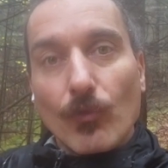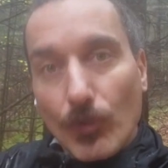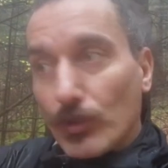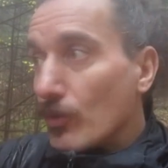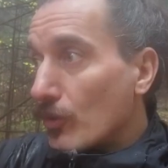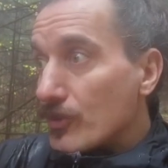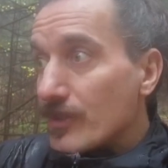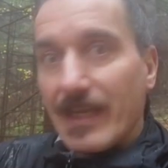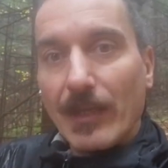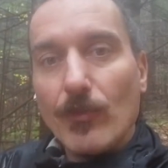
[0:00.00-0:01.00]
What
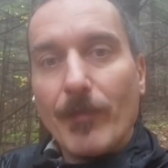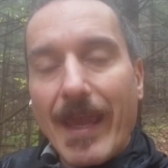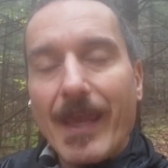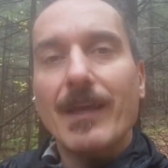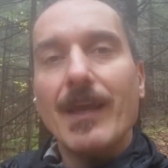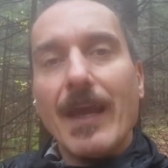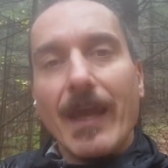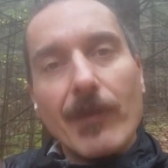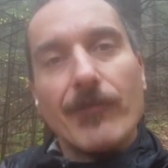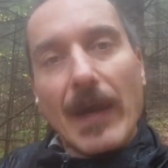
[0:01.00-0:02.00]
conclusions can you make?
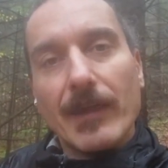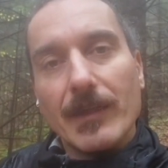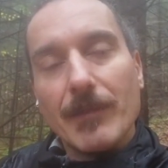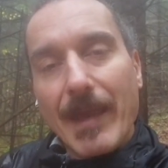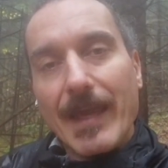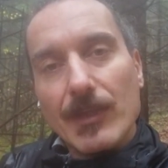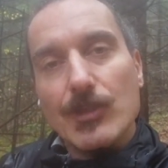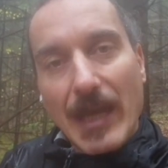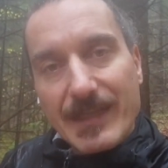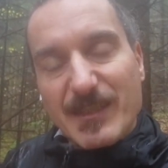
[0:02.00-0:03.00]
And finally, make
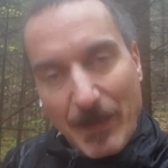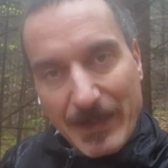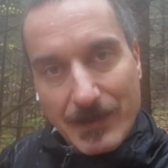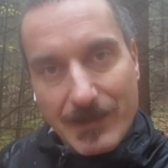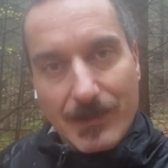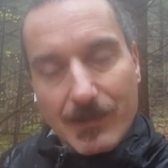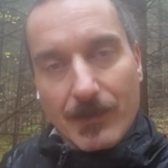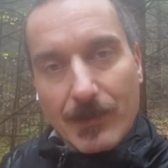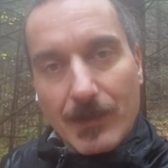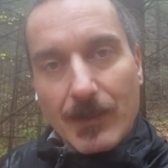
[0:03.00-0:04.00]
adjustments
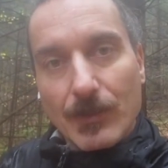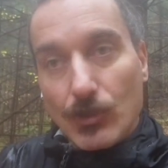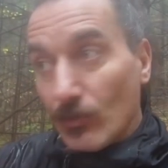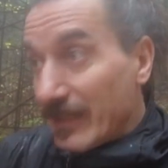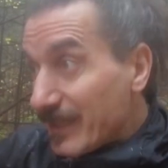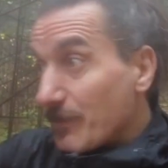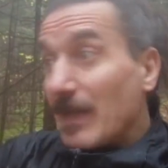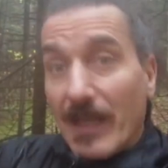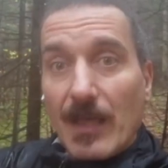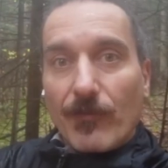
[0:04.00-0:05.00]
to this
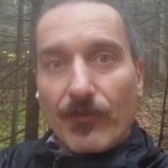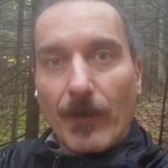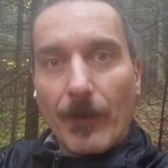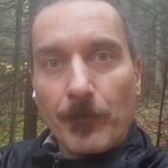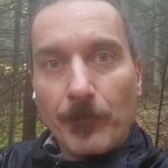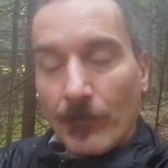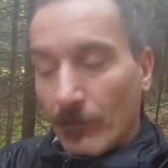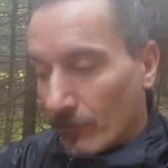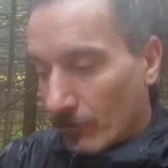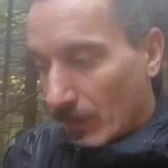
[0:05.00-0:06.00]
belief.
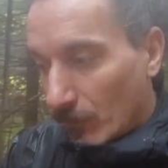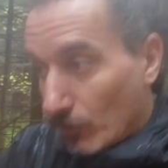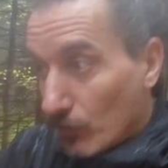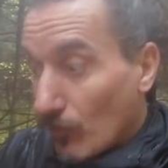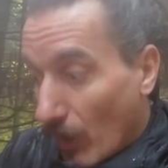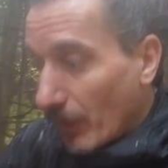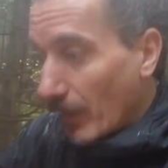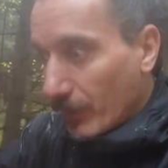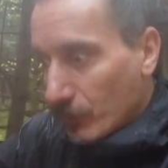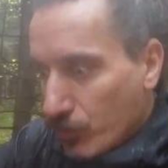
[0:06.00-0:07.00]
And when you are
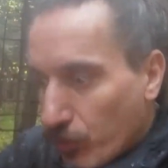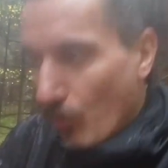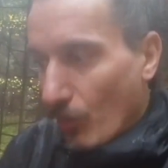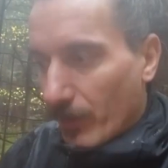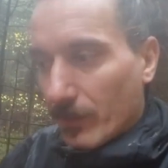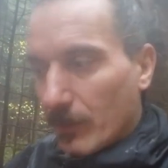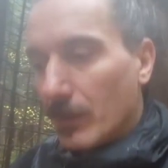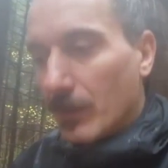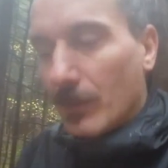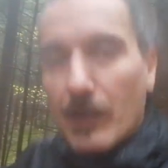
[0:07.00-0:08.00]
unsure,
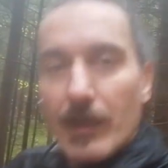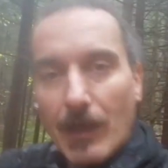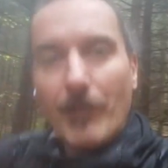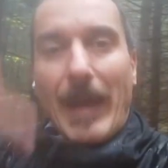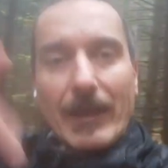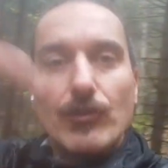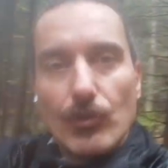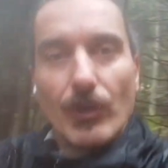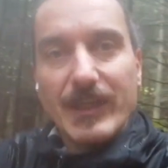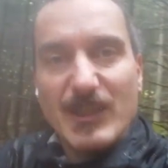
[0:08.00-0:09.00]
come back to
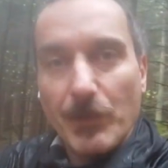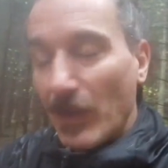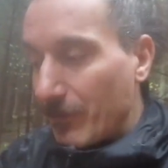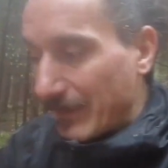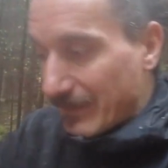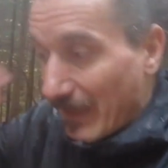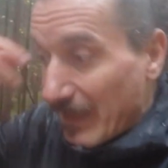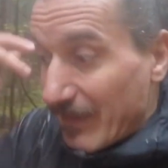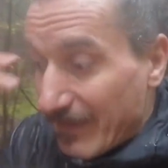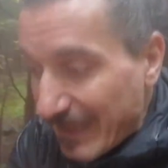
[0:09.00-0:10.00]
your experiment.
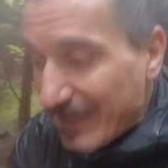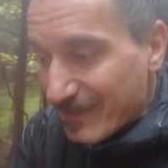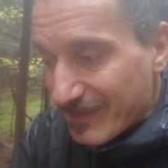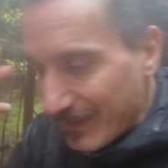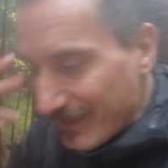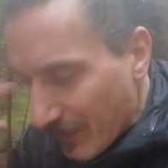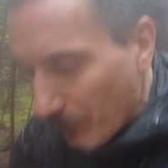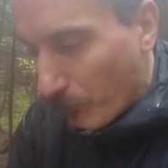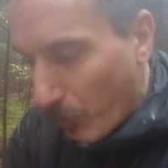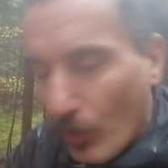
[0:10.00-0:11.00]
This is
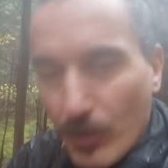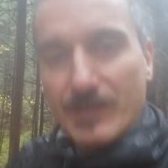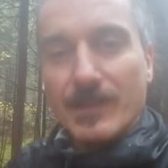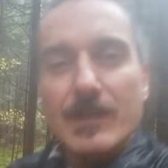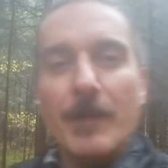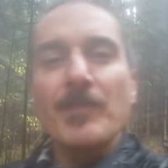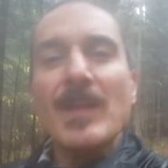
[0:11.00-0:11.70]
important.